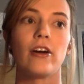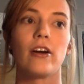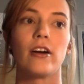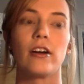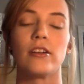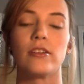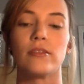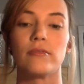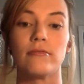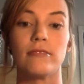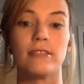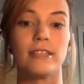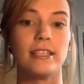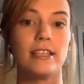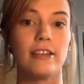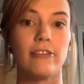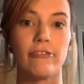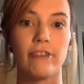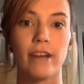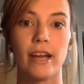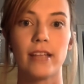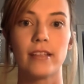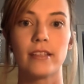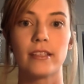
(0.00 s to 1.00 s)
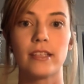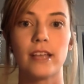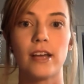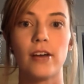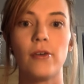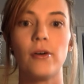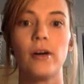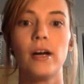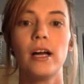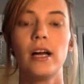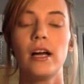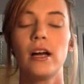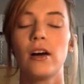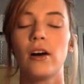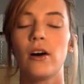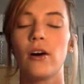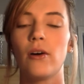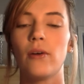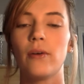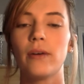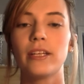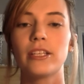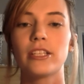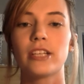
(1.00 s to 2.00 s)
Ours was different. So
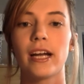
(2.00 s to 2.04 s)
always